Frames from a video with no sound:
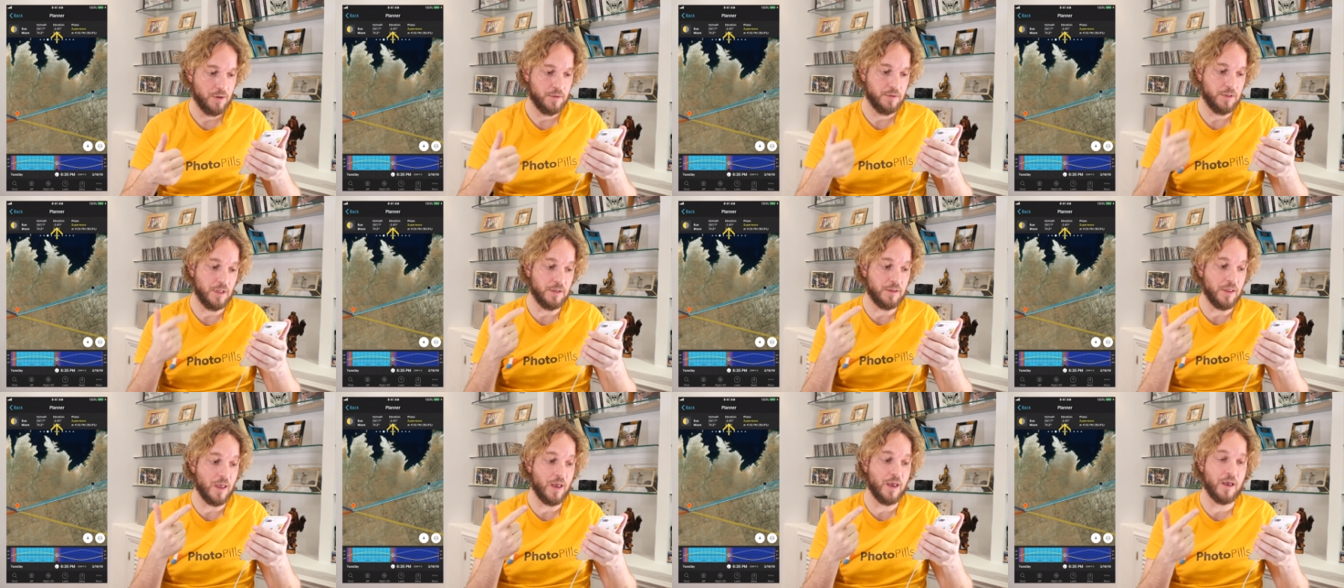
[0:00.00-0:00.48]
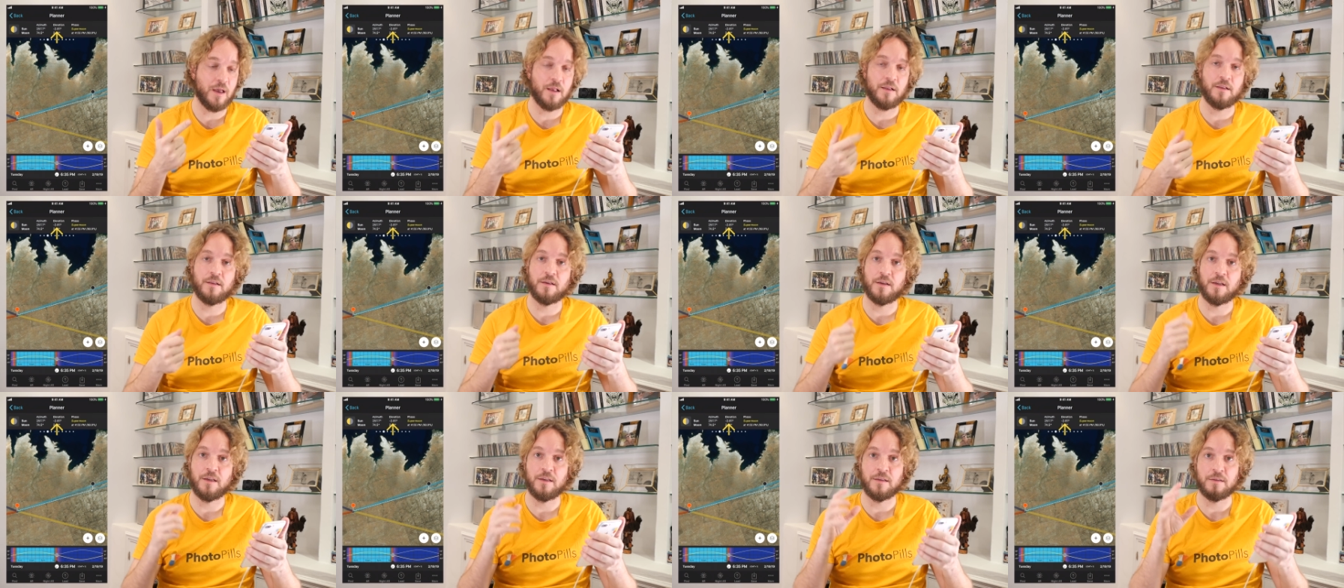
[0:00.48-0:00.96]

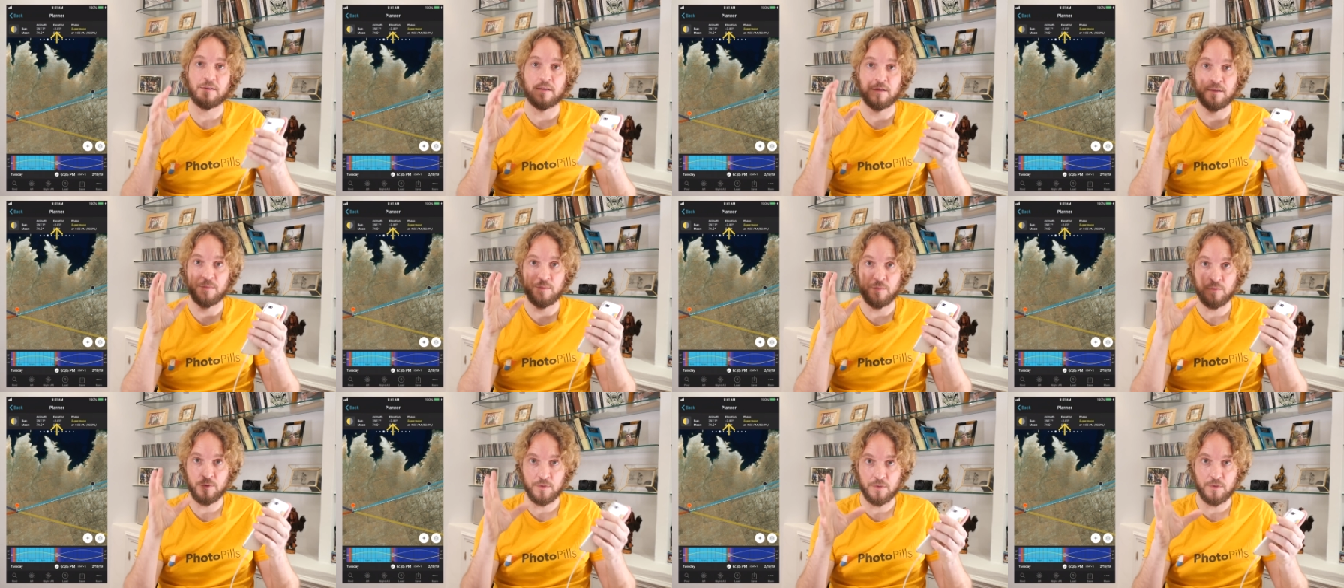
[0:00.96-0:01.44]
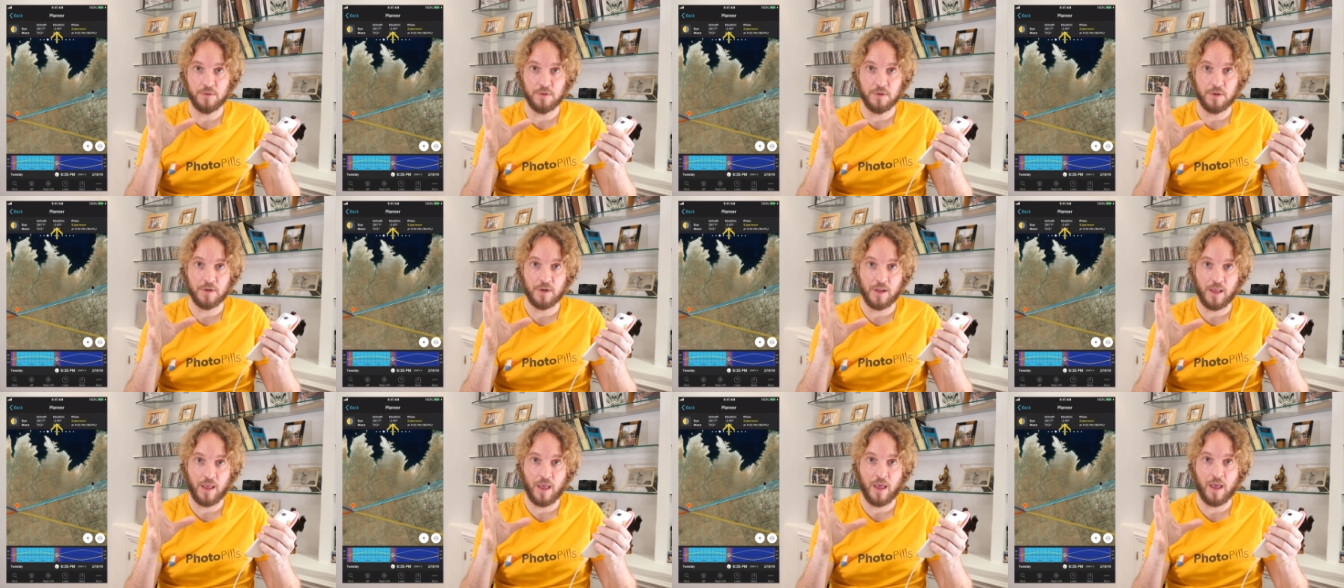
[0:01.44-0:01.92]
detail in the
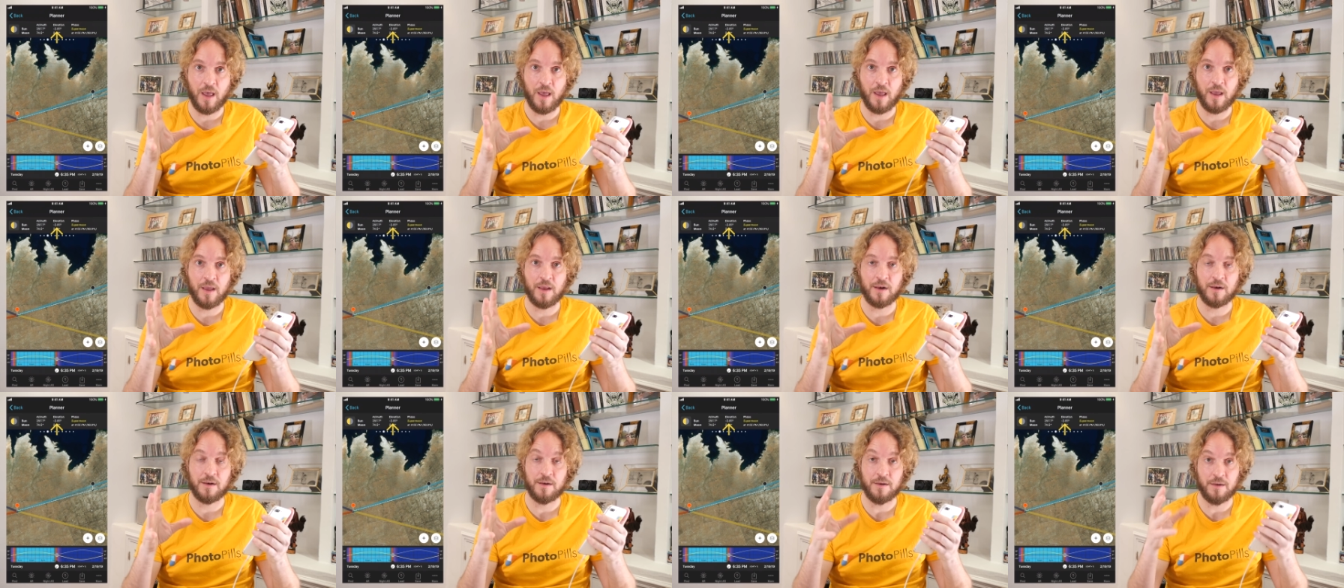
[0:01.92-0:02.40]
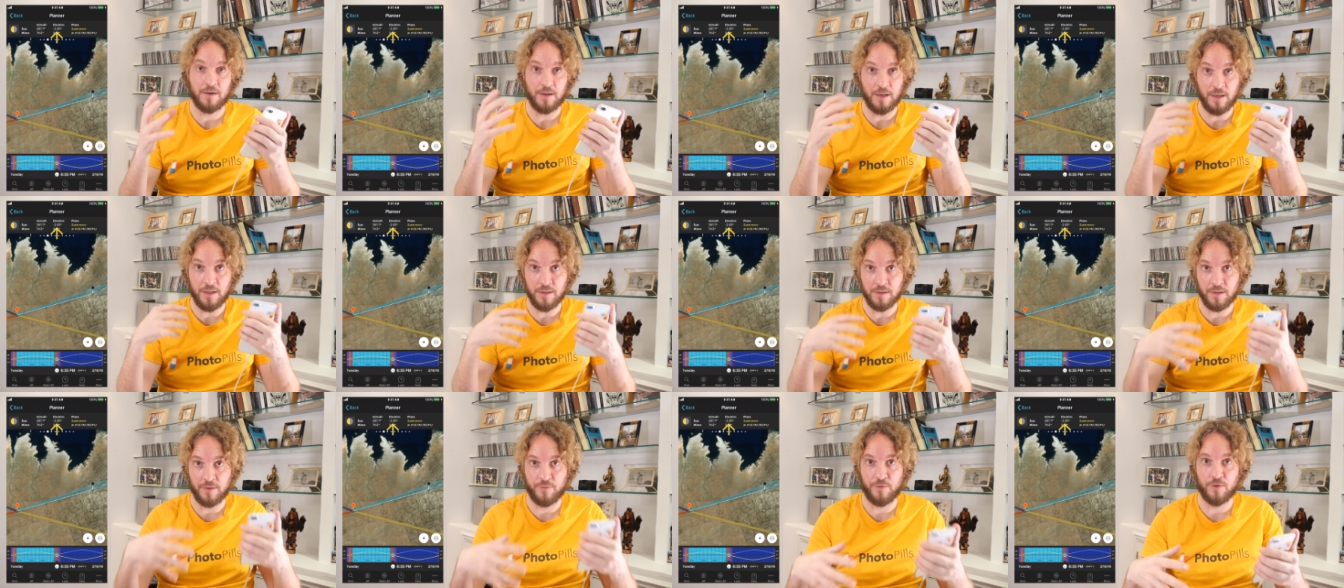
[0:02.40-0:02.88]
moon and
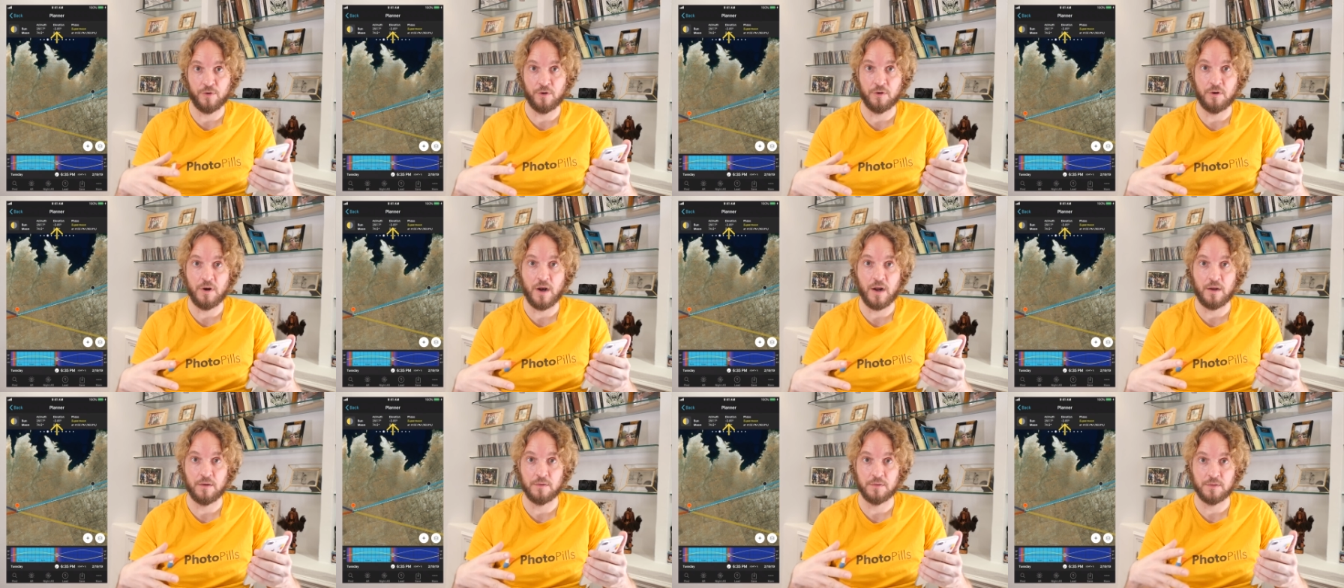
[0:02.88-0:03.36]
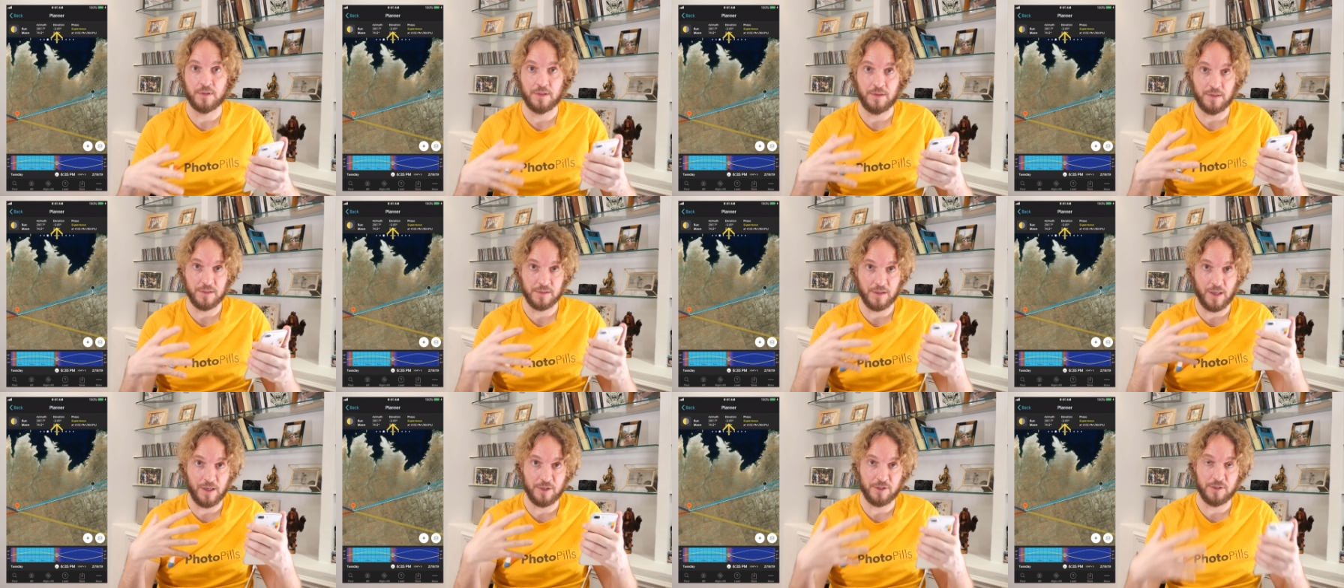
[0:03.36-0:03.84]
in the foreground, in
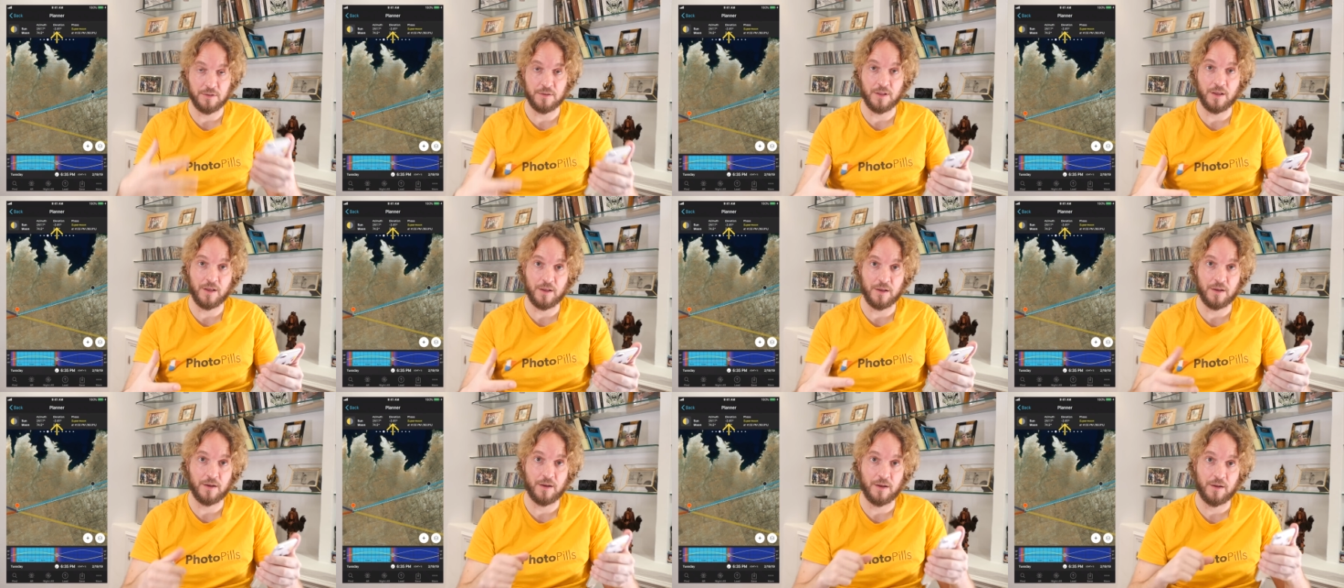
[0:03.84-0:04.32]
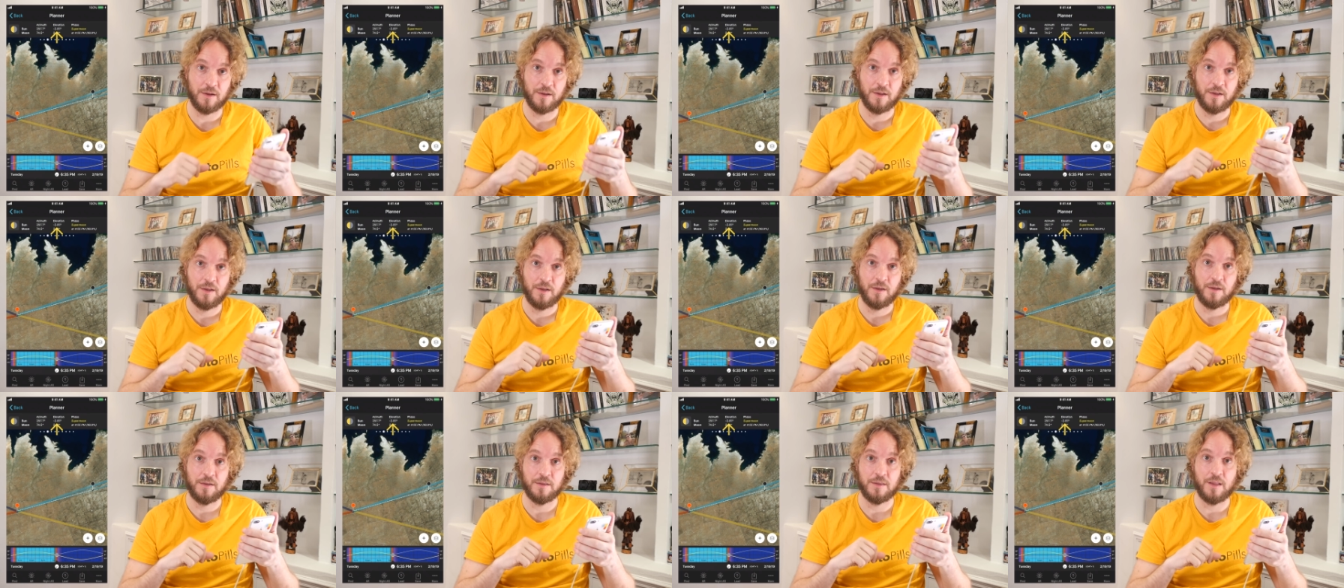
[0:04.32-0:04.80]
this case in the,
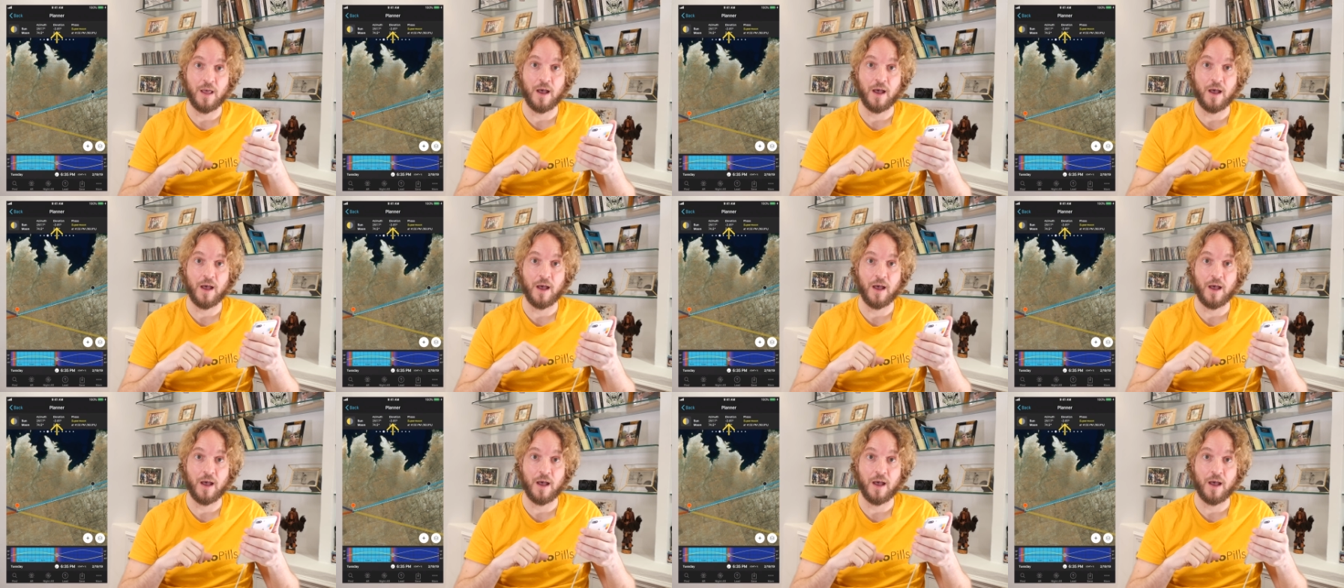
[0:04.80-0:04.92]
the